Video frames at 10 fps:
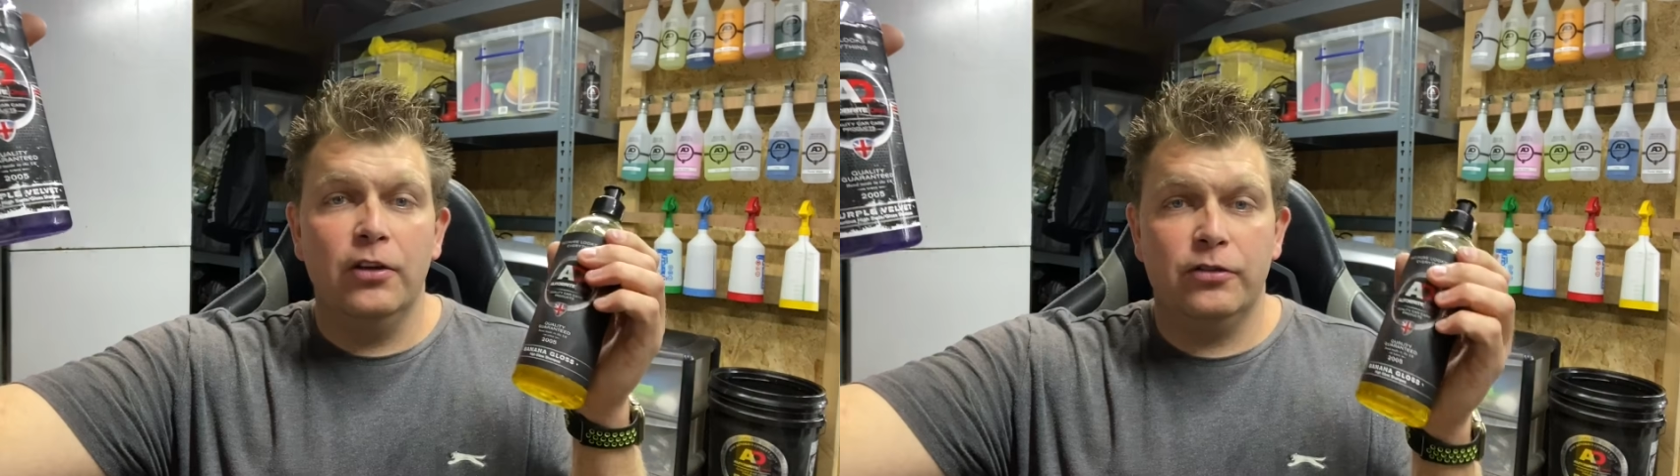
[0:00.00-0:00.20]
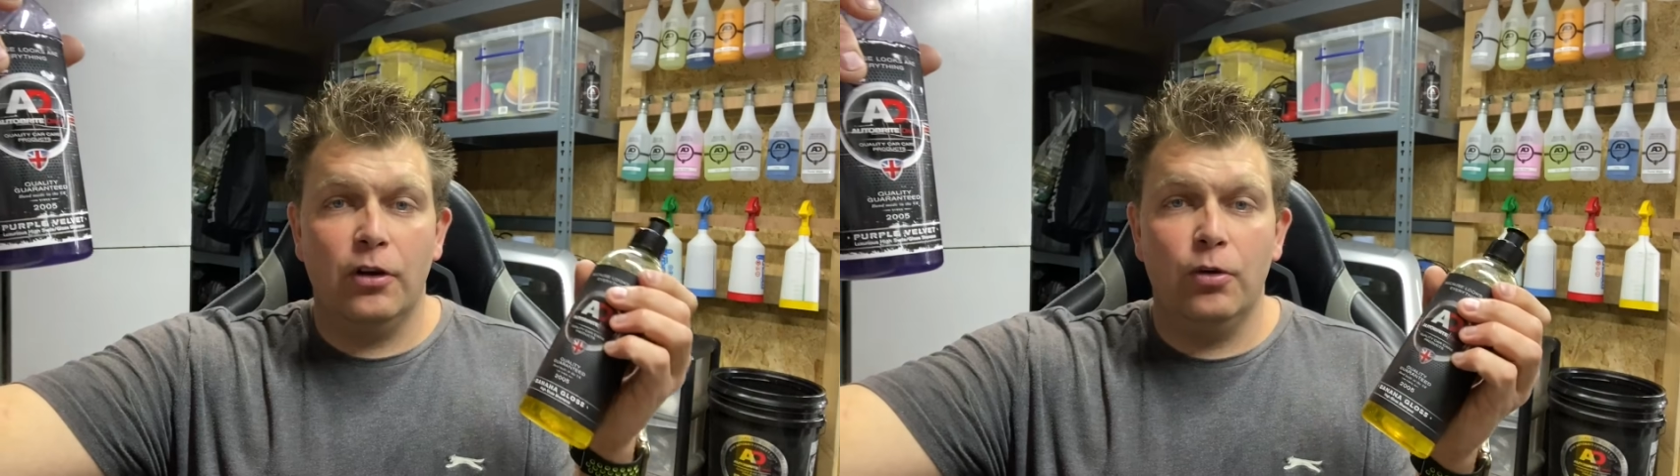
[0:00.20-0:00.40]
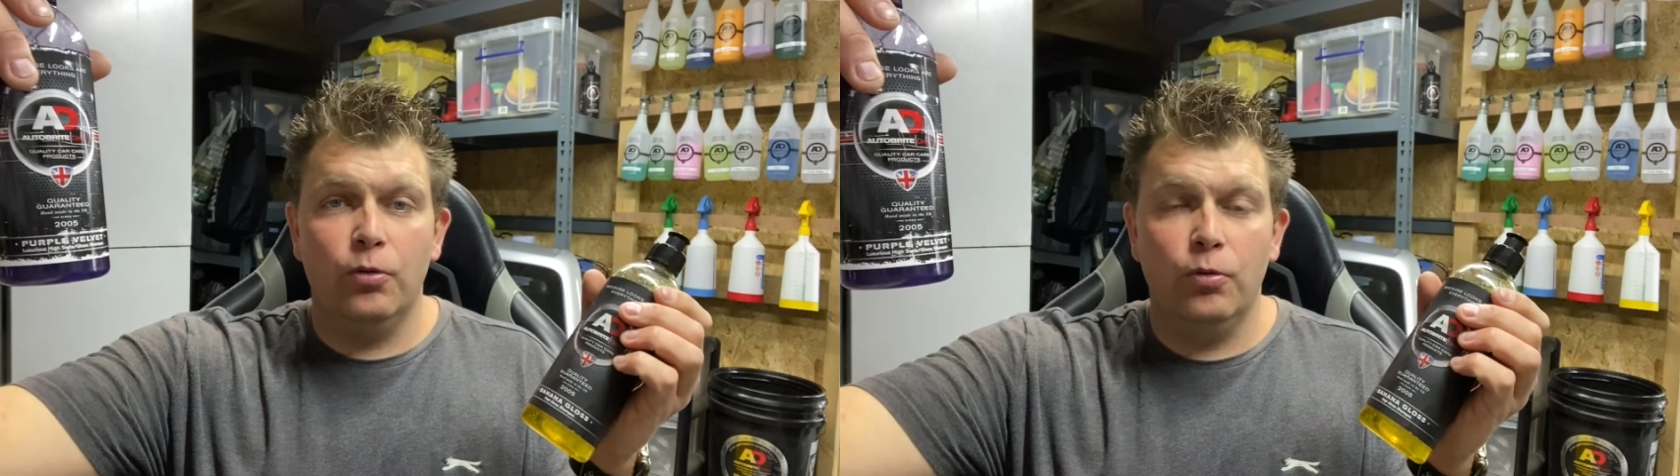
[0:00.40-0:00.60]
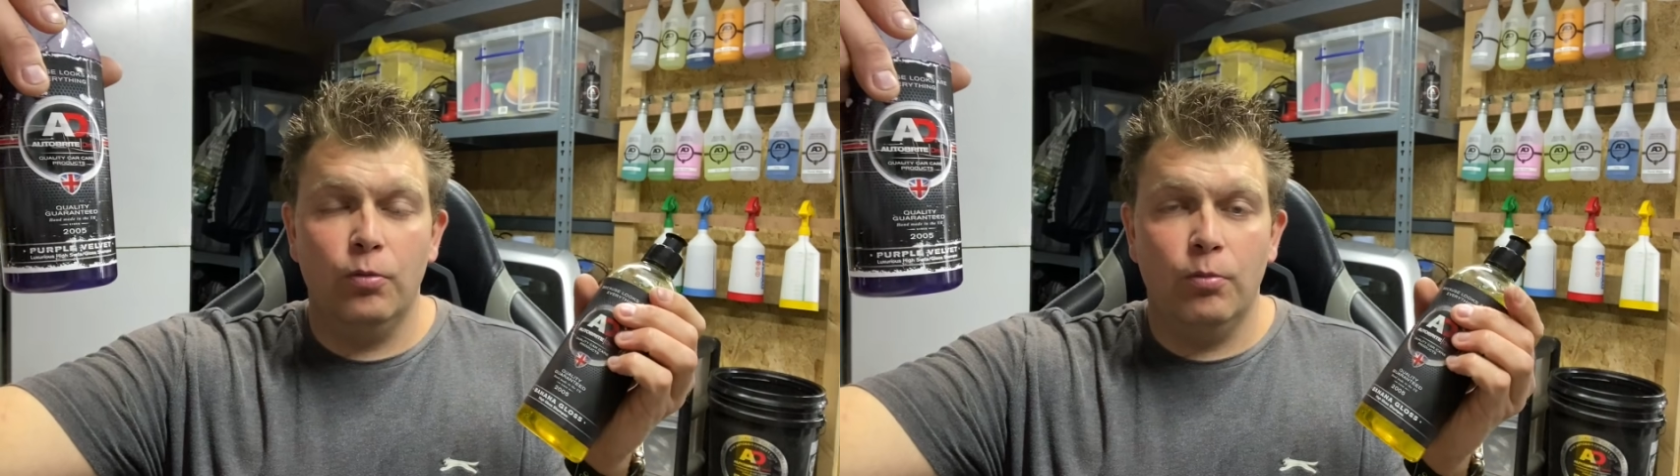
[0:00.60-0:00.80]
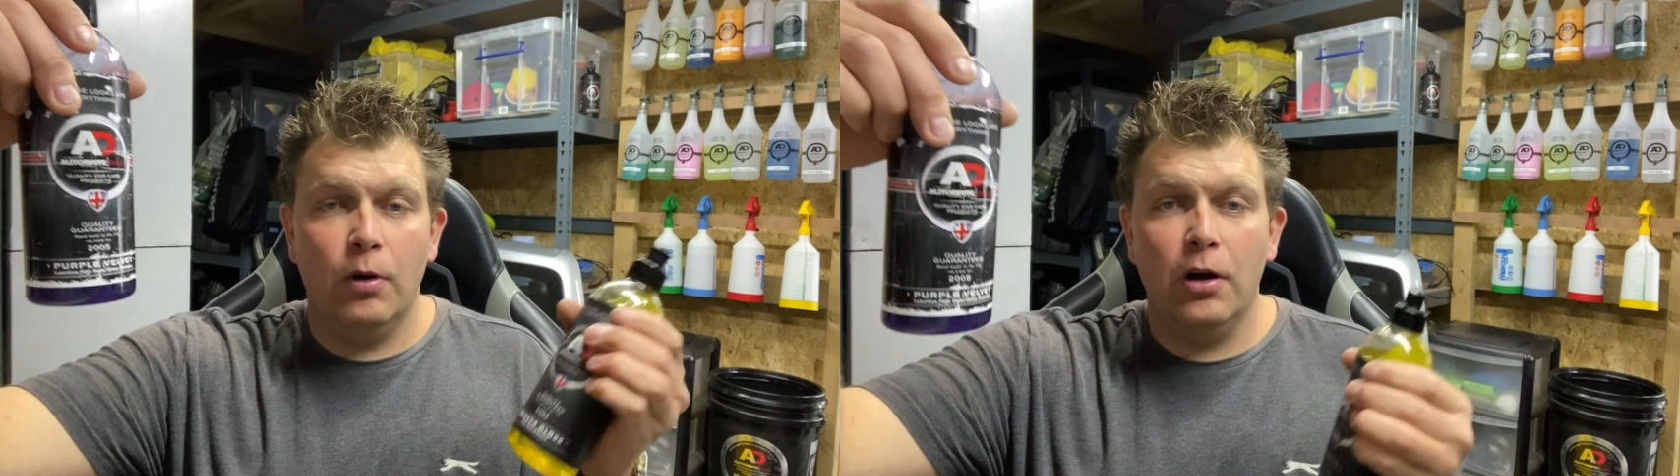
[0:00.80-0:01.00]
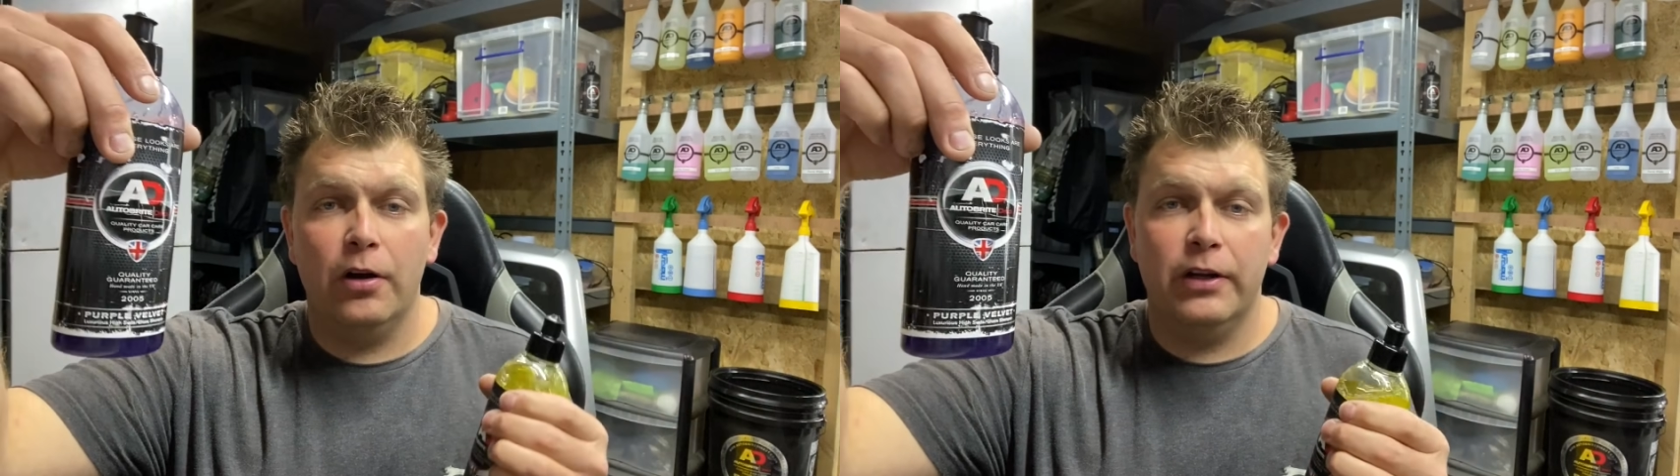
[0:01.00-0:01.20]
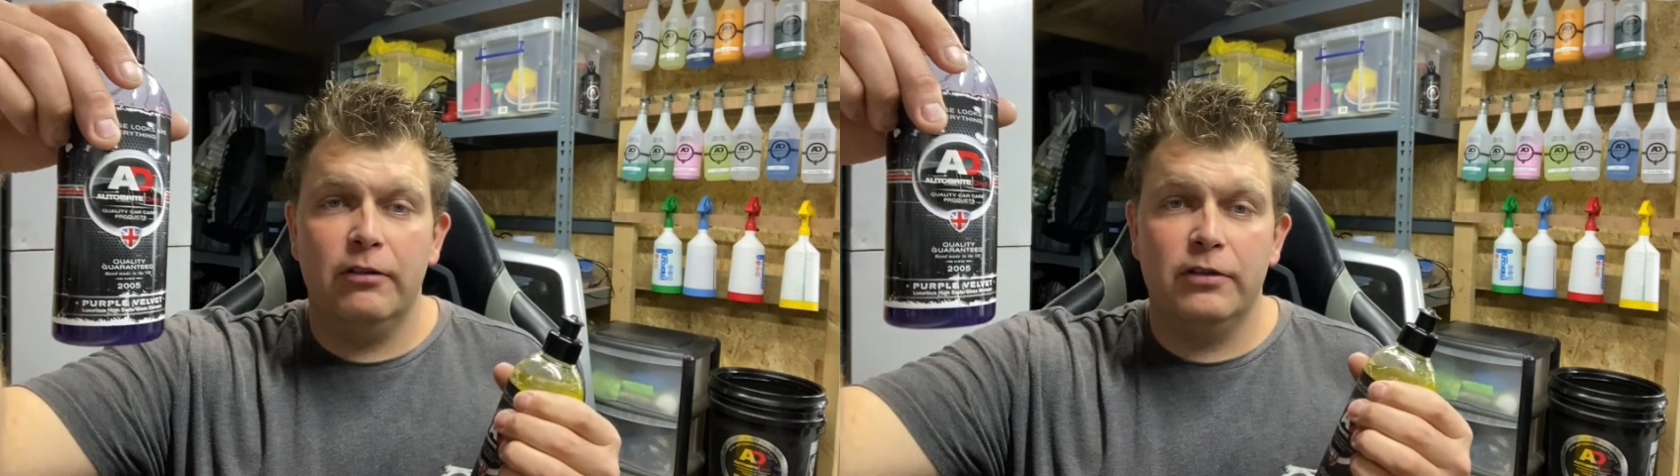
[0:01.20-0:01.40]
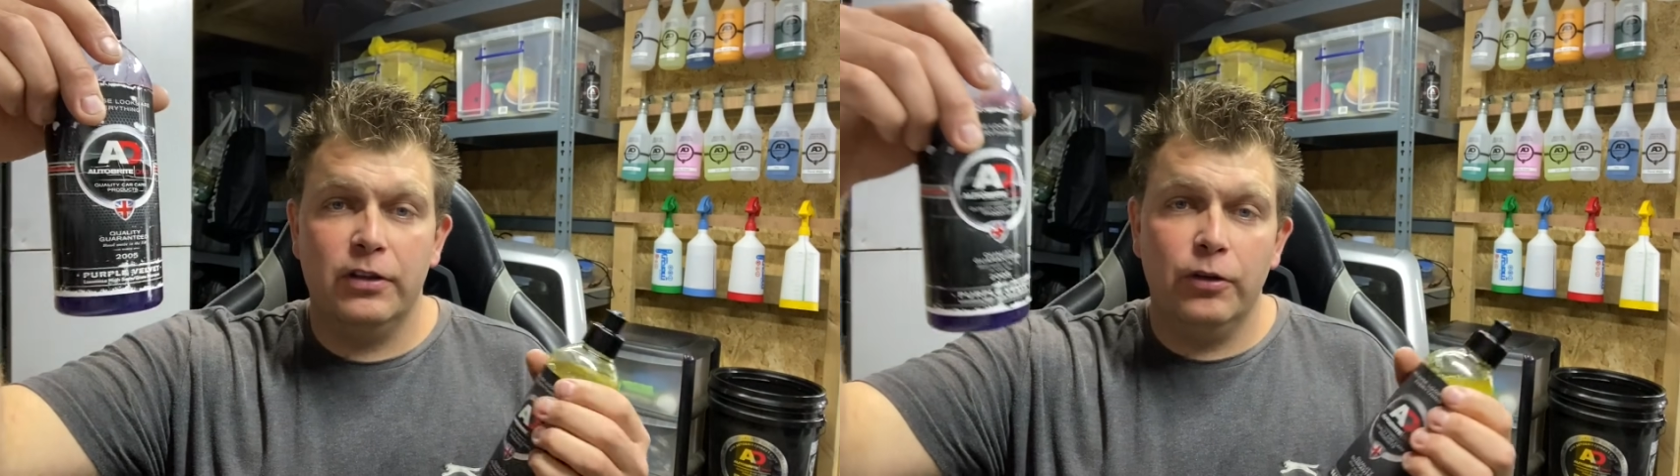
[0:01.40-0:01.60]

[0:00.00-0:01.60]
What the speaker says: So my idea is to